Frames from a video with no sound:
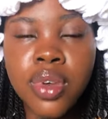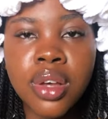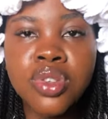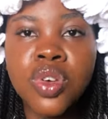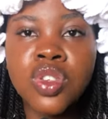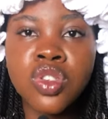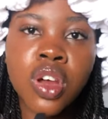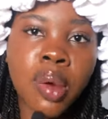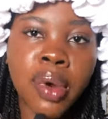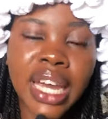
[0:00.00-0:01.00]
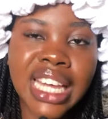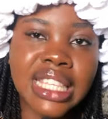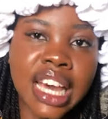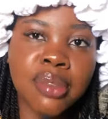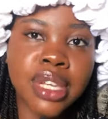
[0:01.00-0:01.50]
We're also going to talk about hair
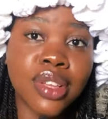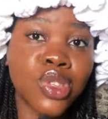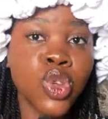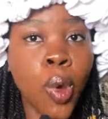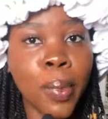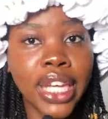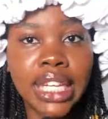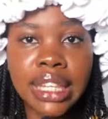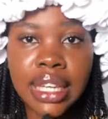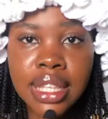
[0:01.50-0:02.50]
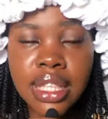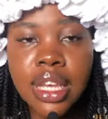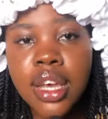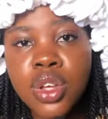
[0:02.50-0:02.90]
types and so many things.